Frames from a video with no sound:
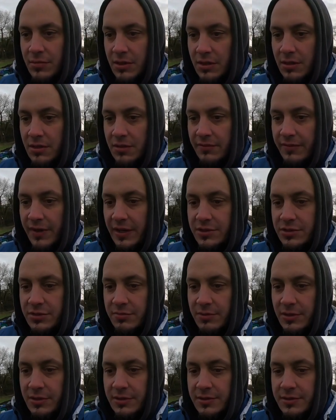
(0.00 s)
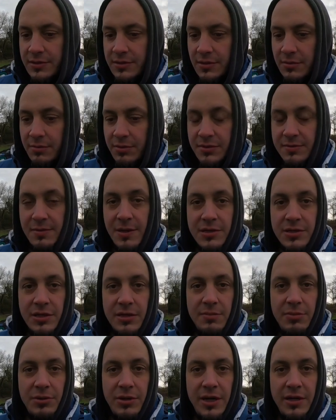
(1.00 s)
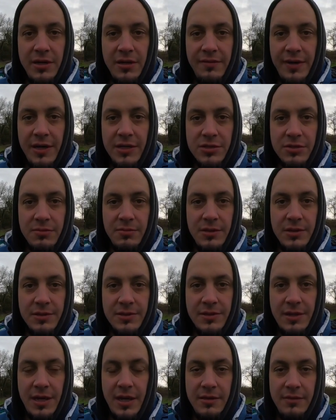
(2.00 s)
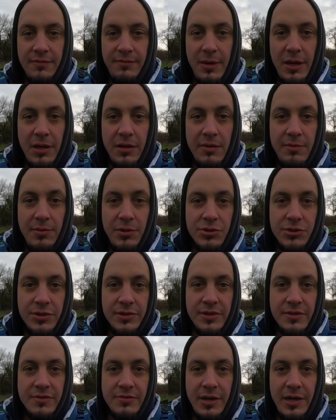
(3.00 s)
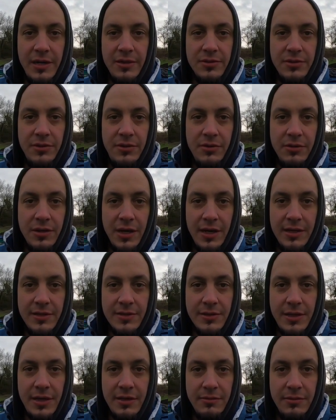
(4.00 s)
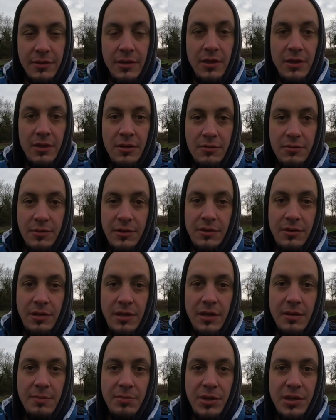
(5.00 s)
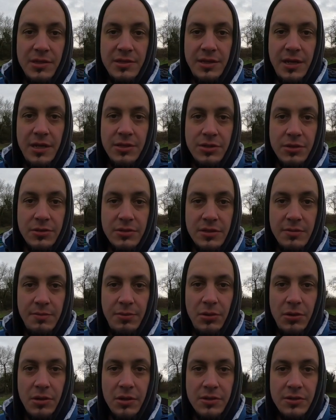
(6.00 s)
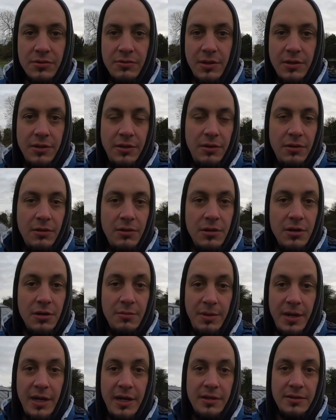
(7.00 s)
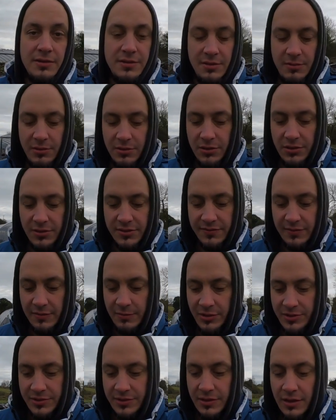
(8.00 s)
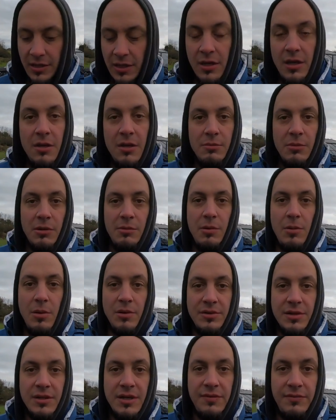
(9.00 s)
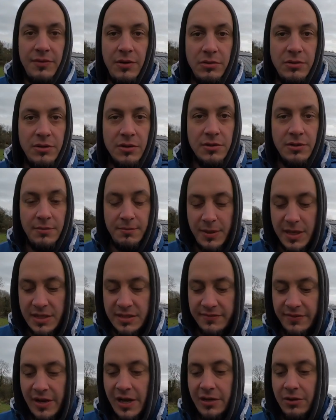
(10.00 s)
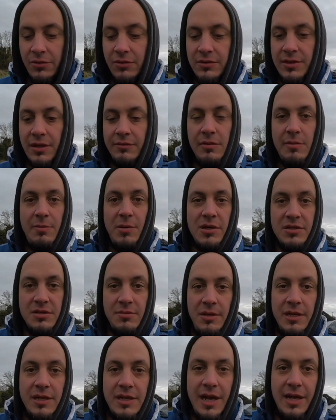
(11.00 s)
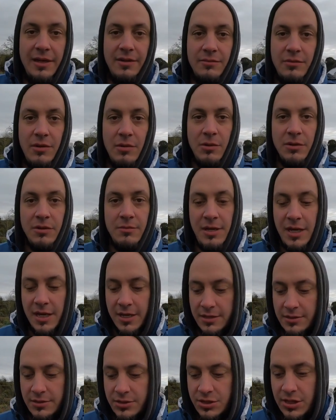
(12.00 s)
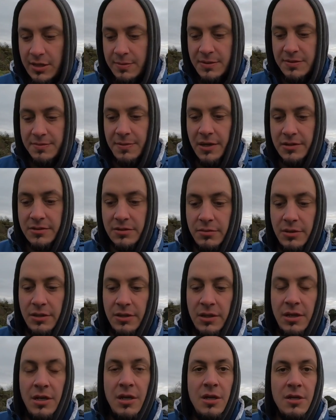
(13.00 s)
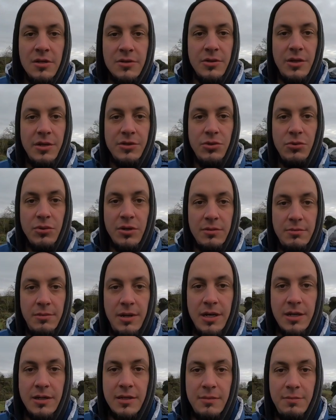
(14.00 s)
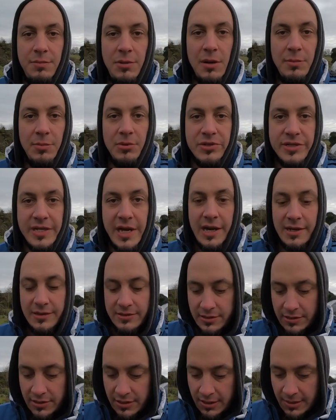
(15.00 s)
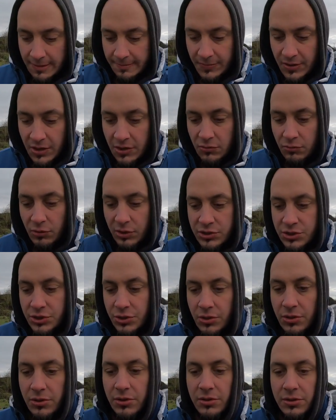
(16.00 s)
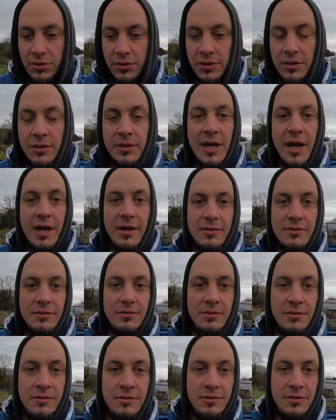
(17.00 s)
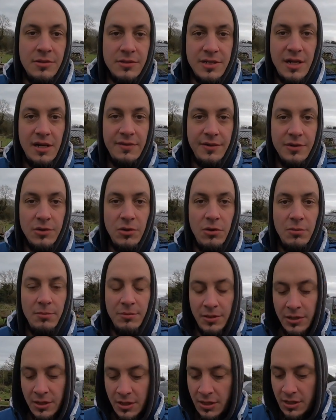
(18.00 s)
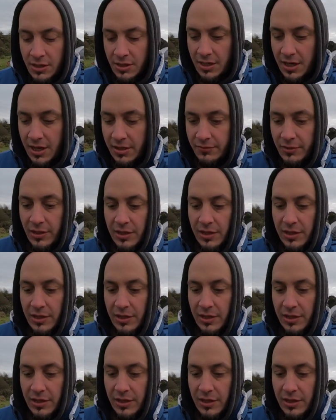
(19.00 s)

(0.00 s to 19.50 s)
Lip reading: vegetables, especially the perennial vegetables and berry bushes as well, to you guys, and we really appreciate your support when you are buying some of those from us. But we want to give you the best value that we possibly can. We want to make it as cheap as possible so that you can make a proper start with your garden yourself at home, and